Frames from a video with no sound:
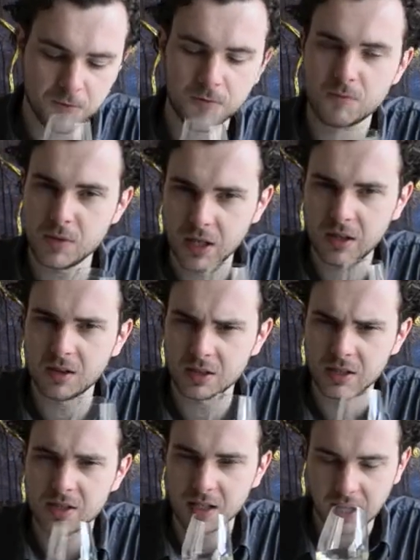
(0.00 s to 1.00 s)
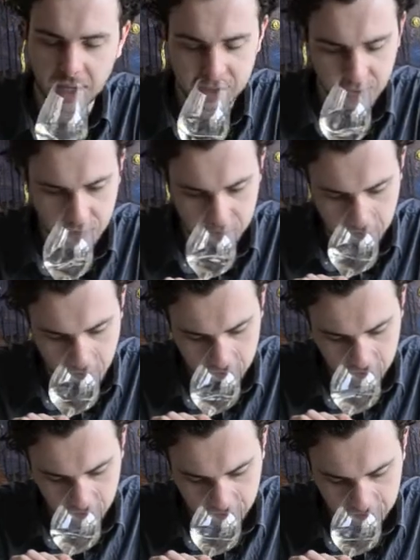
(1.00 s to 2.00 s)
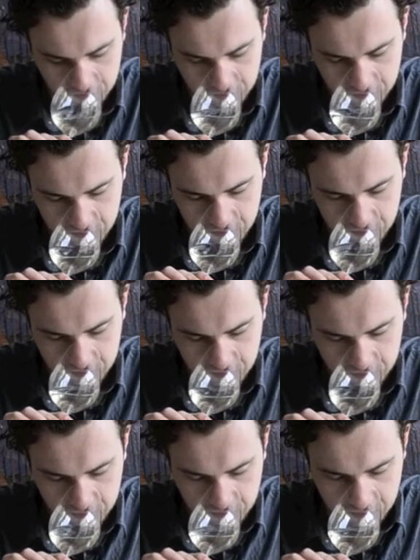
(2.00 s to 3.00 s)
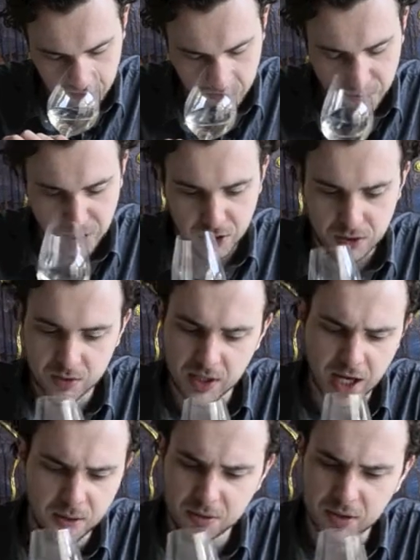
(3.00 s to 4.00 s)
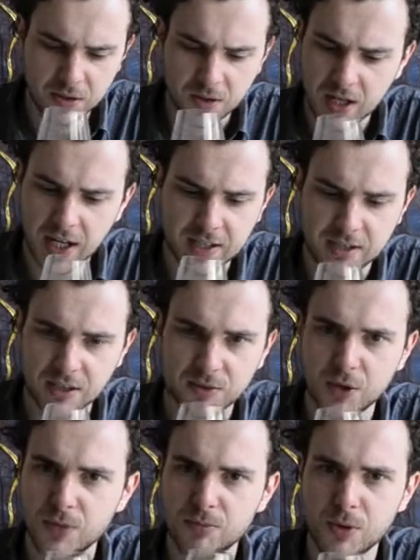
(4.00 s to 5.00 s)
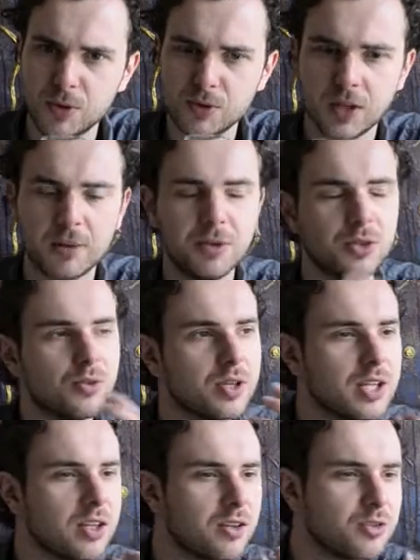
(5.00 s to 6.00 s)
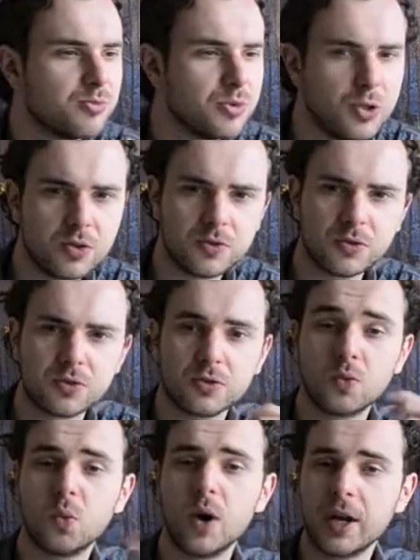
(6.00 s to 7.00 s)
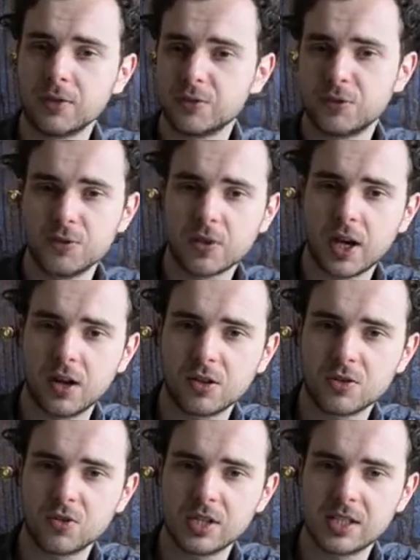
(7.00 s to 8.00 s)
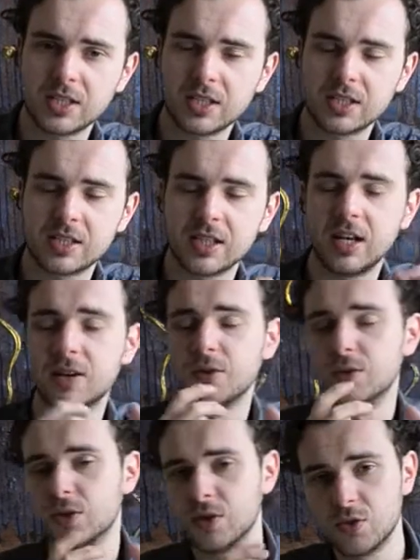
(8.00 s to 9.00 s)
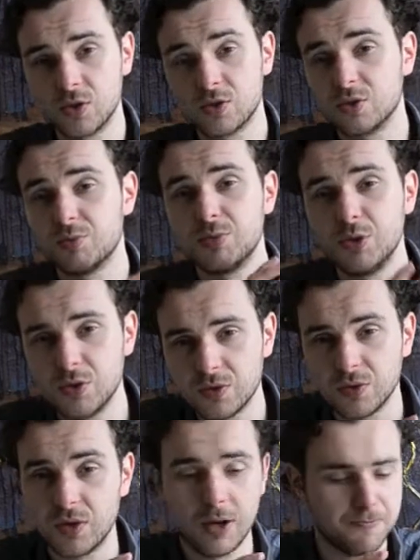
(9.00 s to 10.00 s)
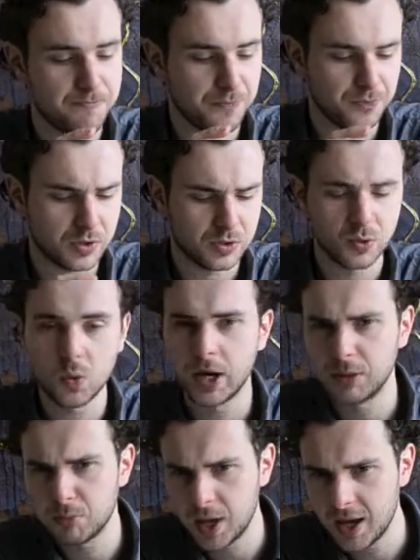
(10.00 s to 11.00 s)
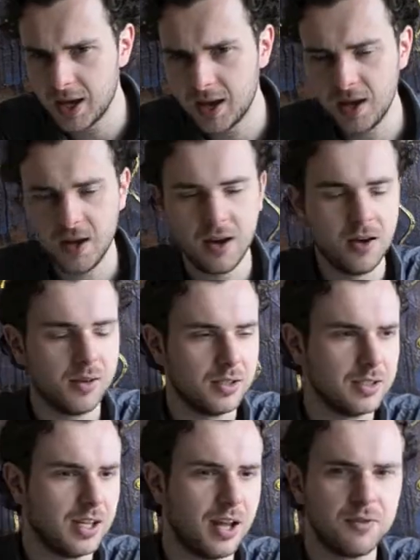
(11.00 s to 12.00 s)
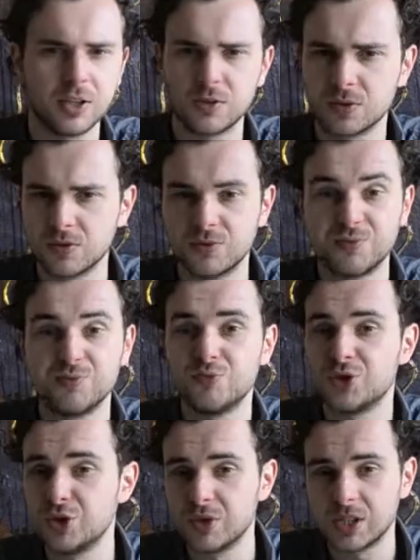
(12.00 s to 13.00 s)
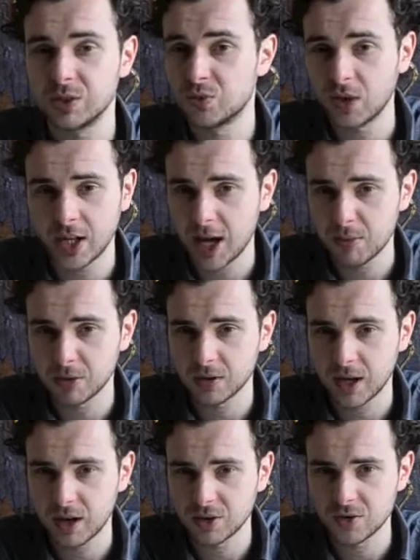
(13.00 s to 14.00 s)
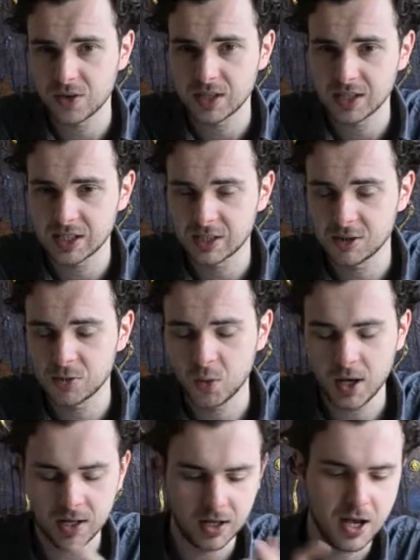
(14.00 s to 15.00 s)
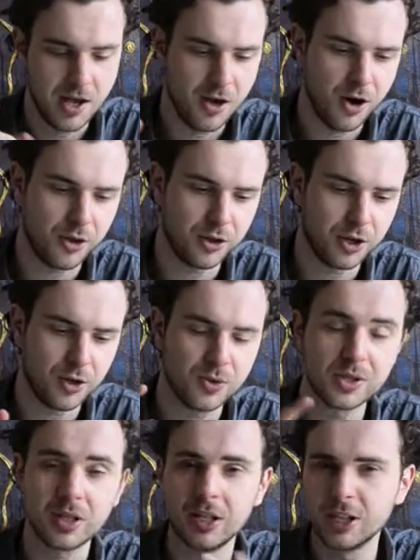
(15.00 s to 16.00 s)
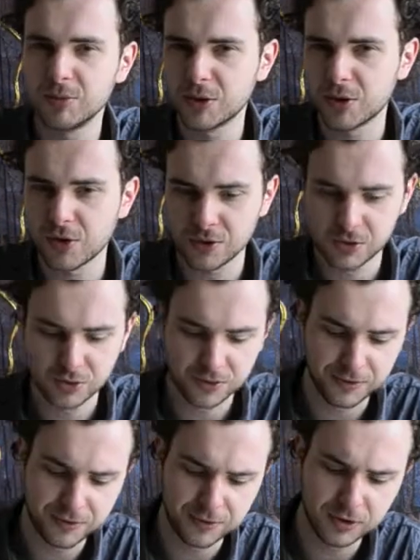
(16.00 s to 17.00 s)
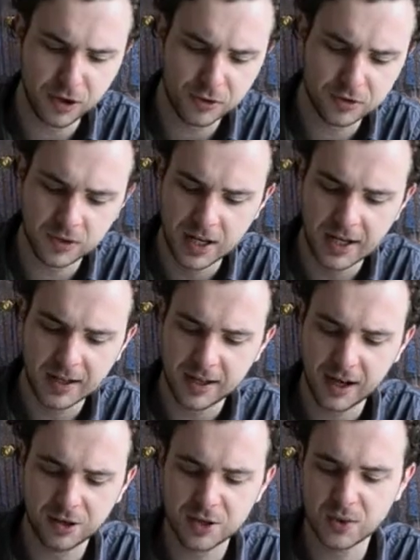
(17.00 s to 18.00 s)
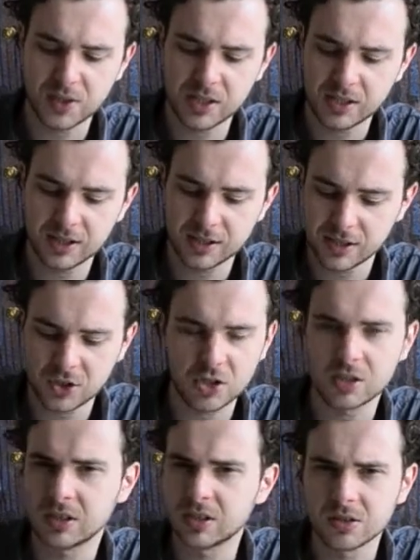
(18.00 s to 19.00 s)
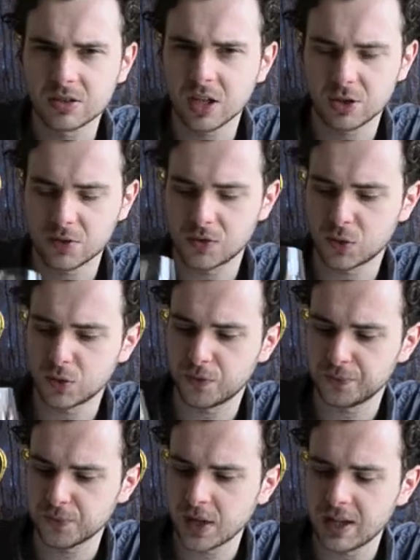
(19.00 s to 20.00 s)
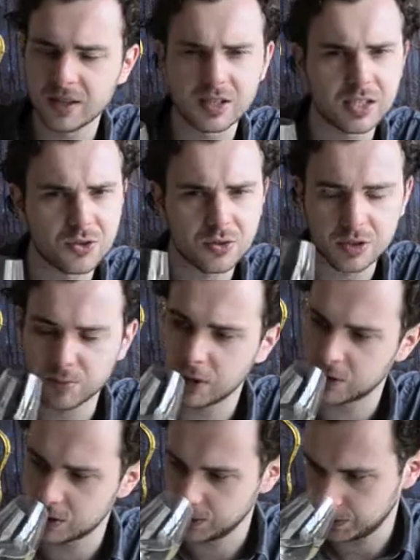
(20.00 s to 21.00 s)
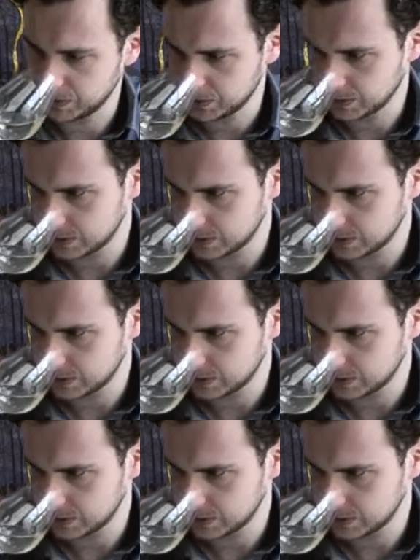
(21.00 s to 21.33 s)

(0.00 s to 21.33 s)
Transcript: For me, this is classic Mosel on the nose. Absolutely classic Mosel. I mean, you're getting those beautiful sort of white fruit characteristics, those sort of beautiful sort of white pear, lovely sort of juicy red apple characteristics as well on the nose. A little bit of those sort of floral characteristics, just a little touch of sort of citrus blossom,